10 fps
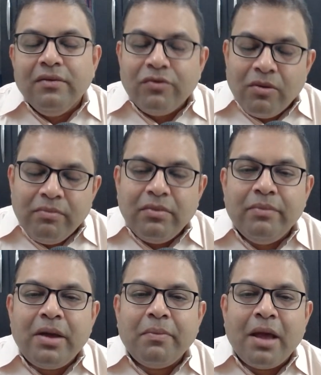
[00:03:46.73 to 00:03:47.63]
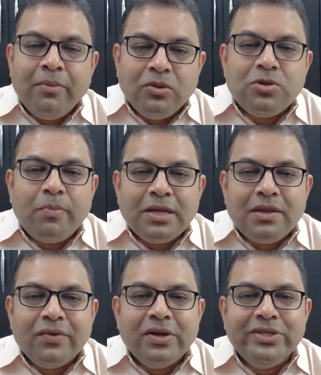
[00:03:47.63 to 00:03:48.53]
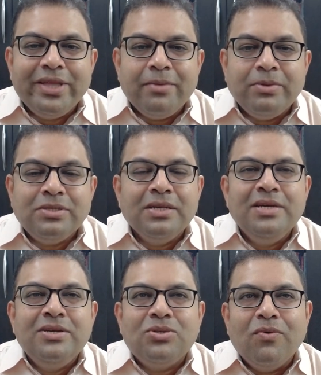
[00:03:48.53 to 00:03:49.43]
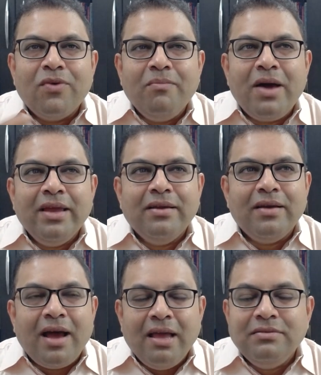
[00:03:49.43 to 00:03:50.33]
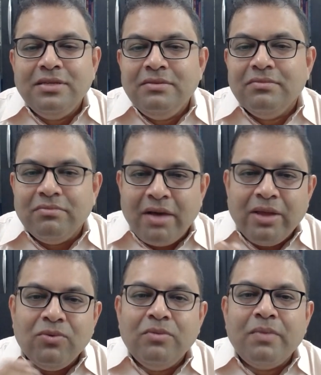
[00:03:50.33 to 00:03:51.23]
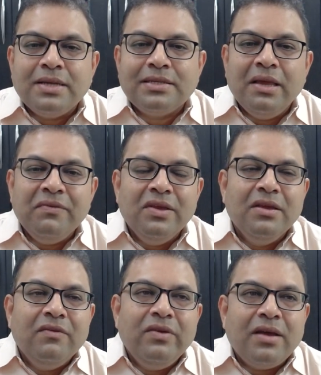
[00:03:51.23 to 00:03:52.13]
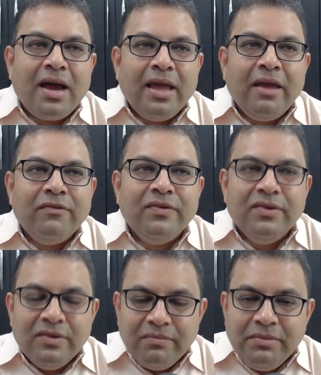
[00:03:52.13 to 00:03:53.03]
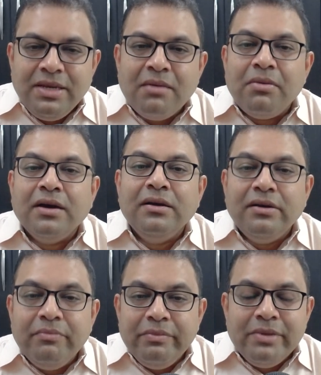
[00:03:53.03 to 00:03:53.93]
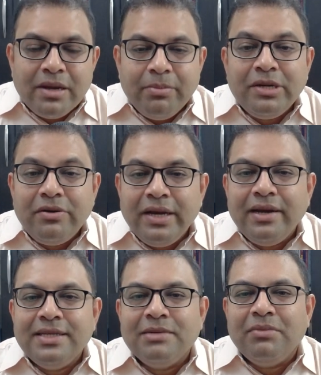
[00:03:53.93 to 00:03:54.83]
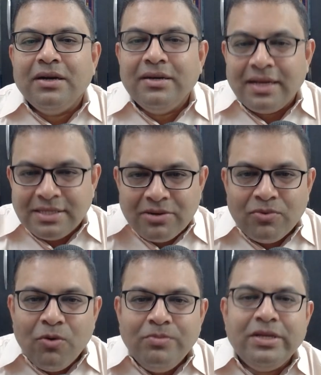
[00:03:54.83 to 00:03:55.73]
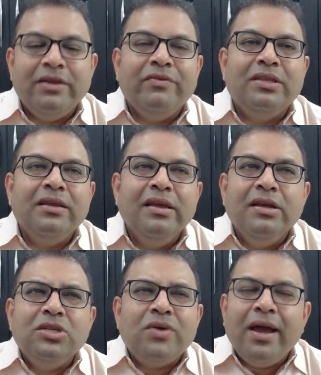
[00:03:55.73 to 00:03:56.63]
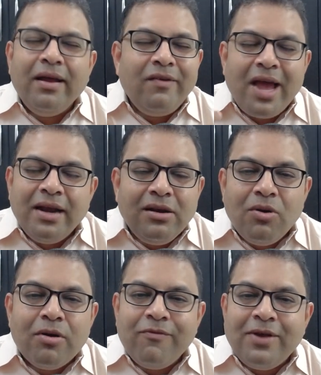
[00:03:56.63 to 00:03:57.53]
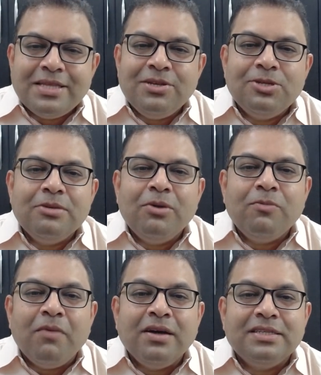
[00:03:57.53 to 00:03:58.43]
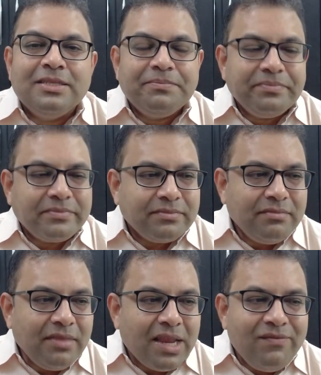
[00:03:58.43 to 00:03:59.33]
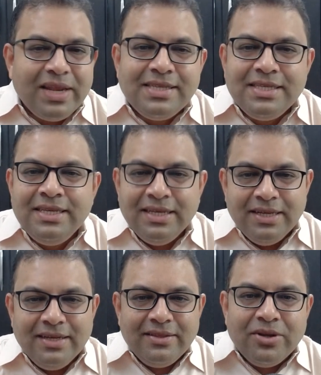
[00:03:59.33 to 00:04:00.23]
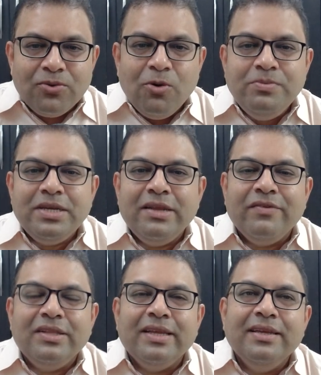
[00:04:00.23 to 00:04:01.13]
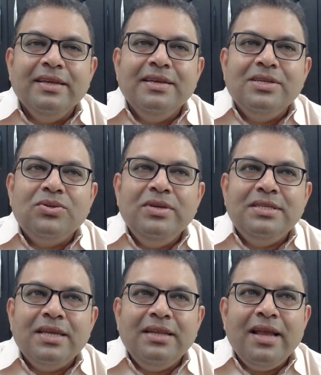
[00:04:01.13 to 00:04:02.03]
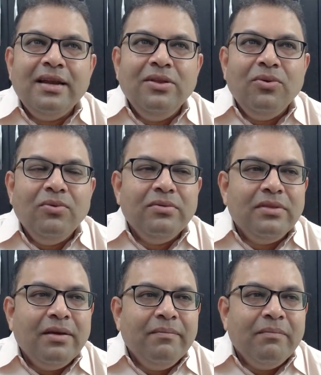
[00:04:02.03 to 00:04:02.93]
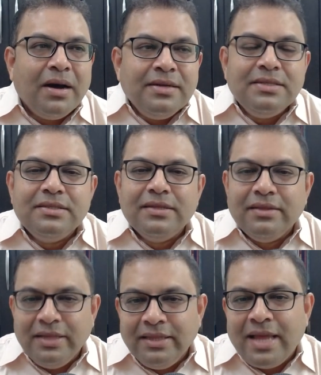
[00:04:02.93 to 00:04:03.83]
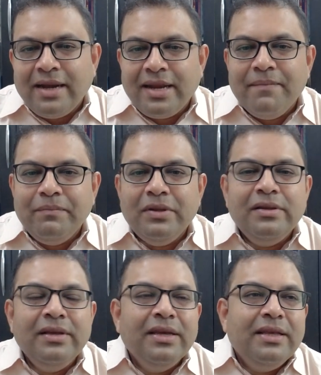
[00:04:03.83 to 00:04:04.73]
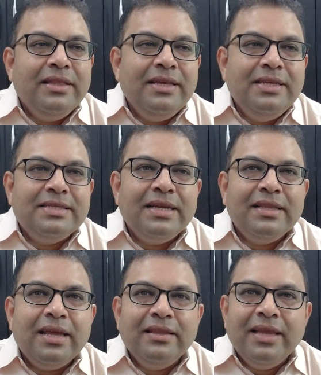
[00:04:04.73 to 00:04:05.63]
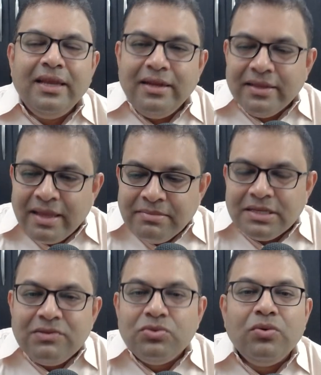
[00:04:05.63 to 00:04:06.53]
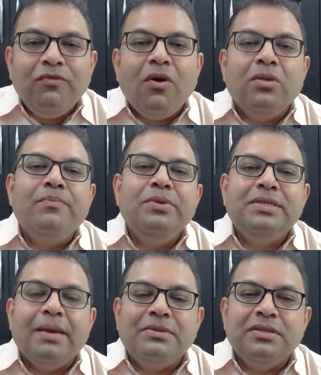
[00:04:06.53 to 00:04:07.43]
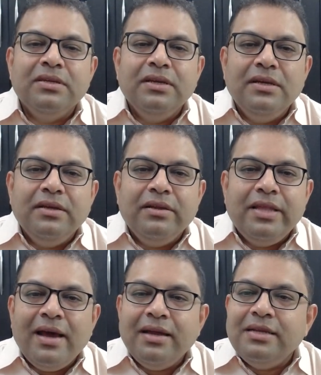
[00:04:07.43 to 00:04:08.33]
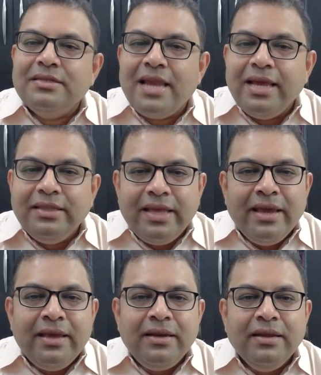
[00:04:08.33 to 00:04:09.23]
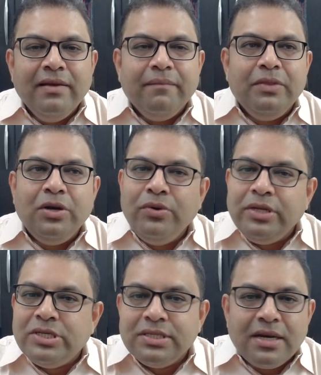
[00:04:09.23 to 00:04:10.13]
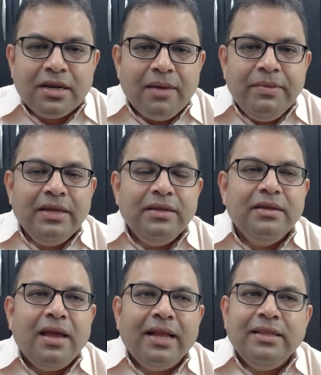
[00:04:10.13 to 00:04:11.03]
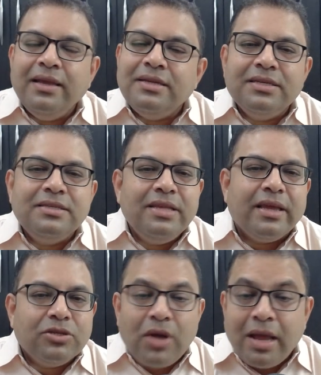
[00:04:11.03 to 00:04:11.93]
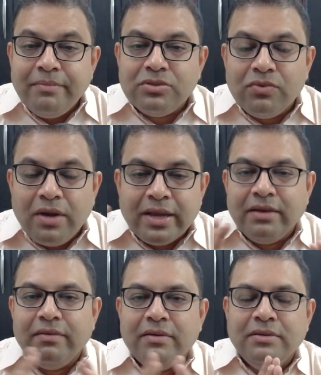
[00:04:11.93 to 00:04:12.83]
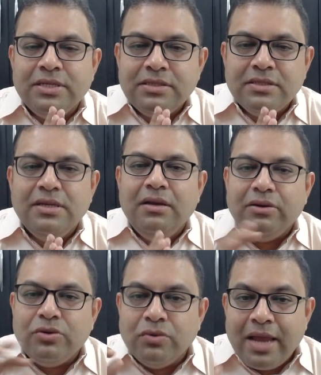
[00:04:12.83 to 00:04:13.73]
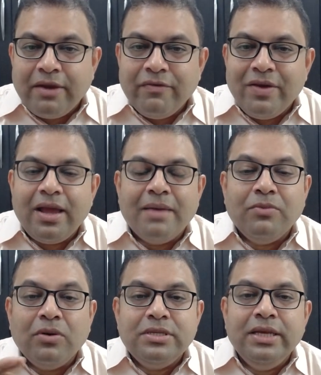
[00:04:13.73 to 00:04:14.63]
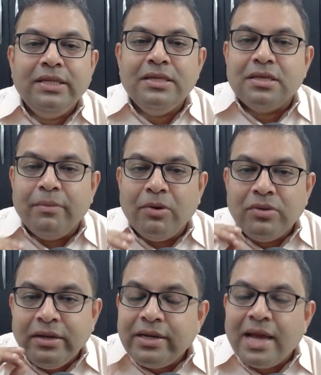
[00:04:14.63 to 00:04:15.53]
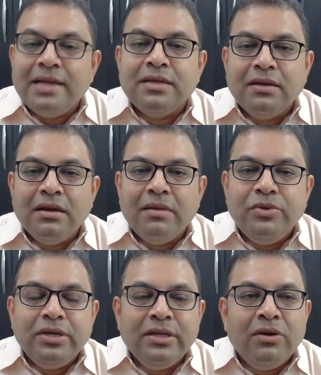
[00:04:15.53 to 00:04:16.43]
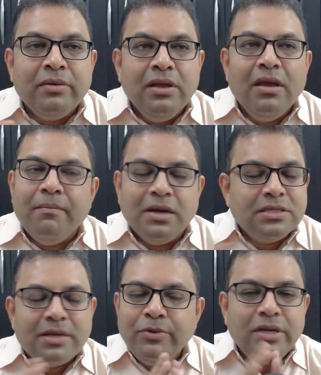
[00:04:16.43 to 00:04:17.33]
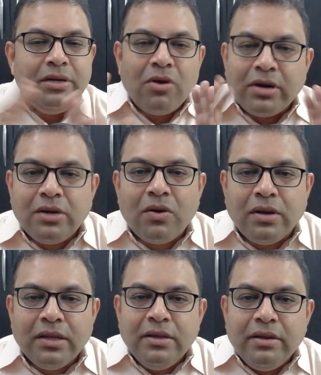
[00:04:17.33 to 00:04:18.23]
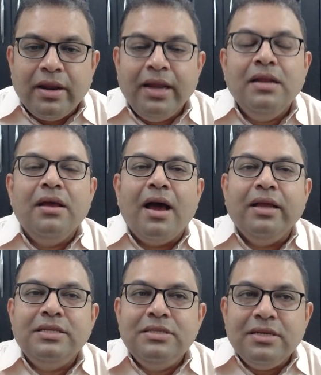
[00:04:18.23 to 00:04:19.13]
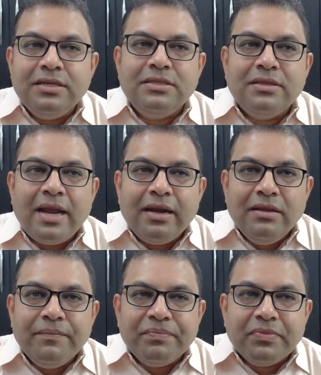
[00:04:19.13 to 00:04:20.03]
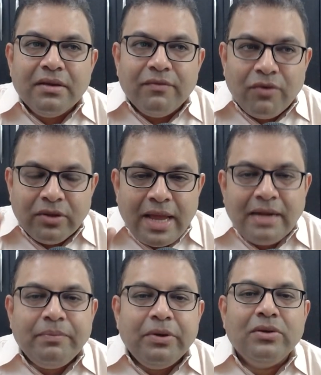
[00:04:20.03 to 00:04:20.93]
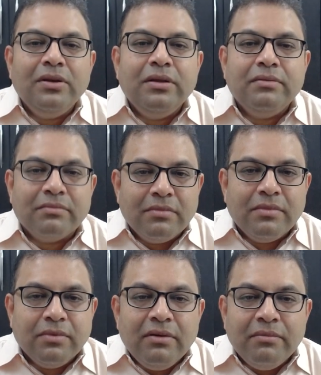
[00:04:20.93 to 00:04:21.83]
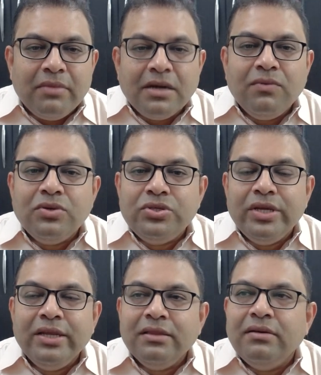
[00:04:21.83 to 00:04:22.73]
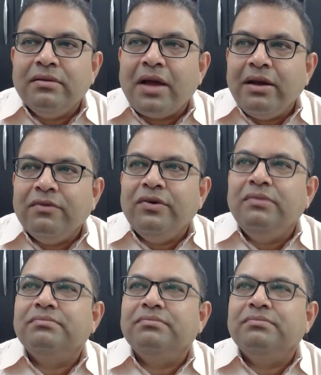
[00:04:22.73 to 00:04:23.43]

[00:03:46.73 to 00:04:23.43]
I'm also a past life regression therapist. So from I have seen my own past life where I have been a monk, becoming trained as a monk, as a robes and everything. So I have had a lot of fascination about monks when I see the robes and everything. So he said that, you know, the monks in that temple, he said that they themselves don't follow the precepts. They are just like there, the donations are coming, and they are just there. So again, just to clarify, I'm not saying this about the entire Sangha community or monks community, not at all, right? It's just that for that particular monk was sharing the kind of